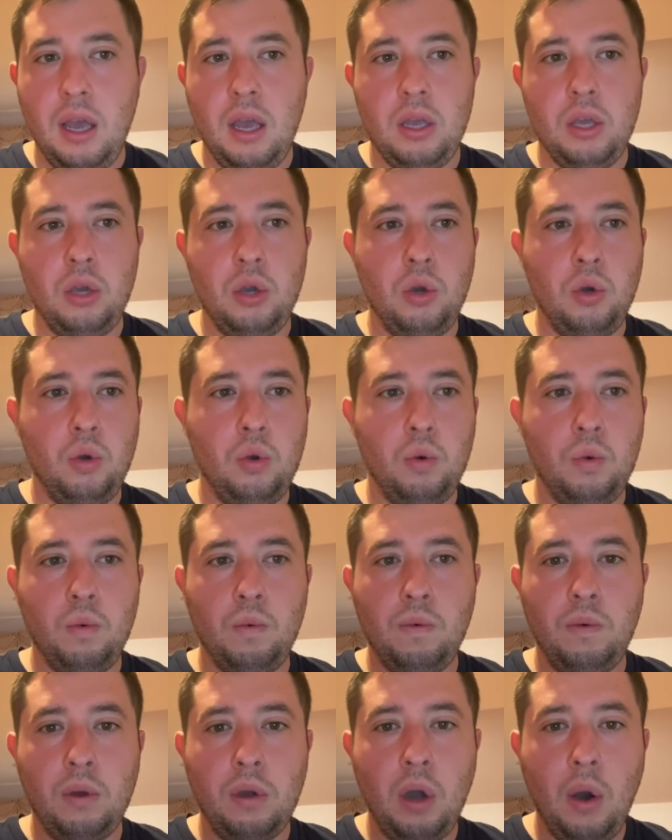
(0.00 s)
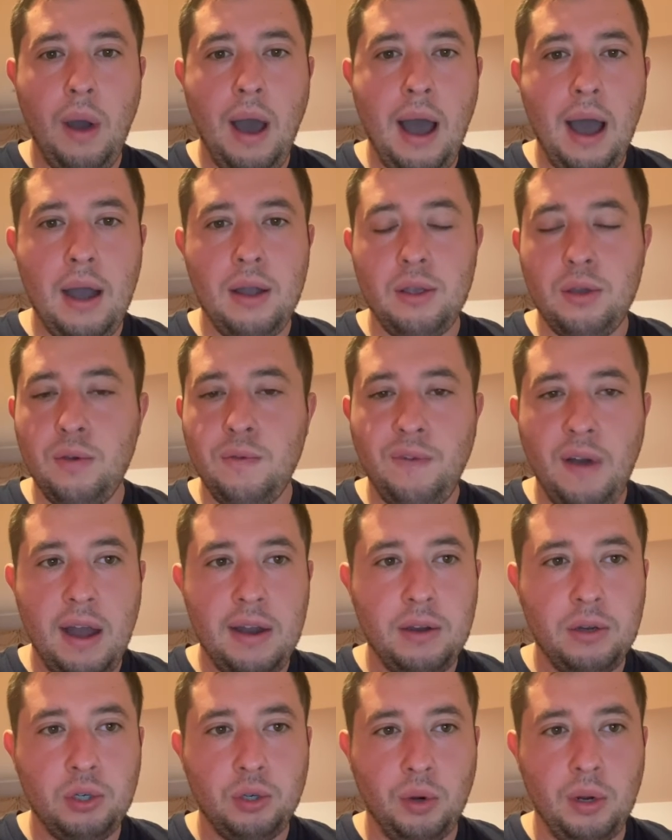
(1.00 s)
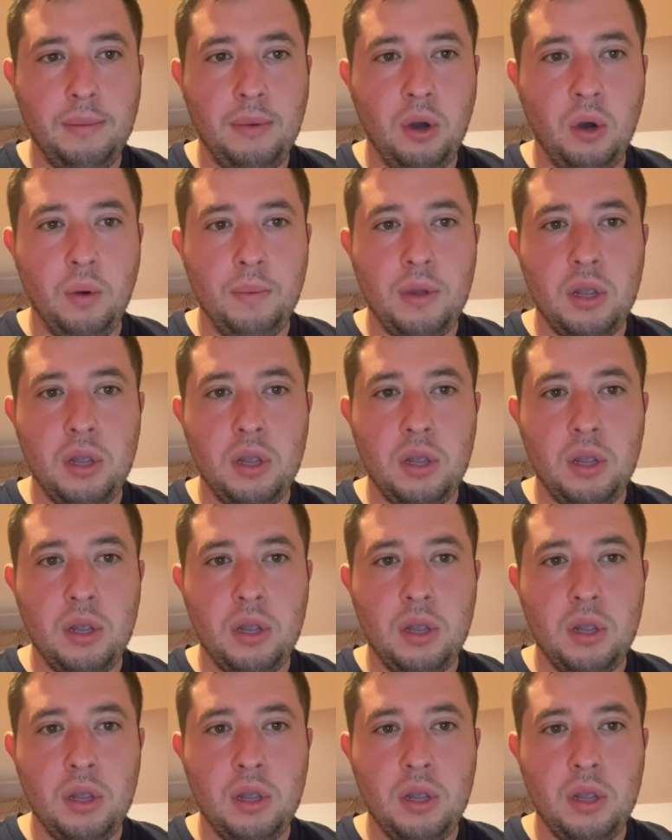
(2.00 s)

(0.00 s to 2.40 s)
you go out, you find a dream home,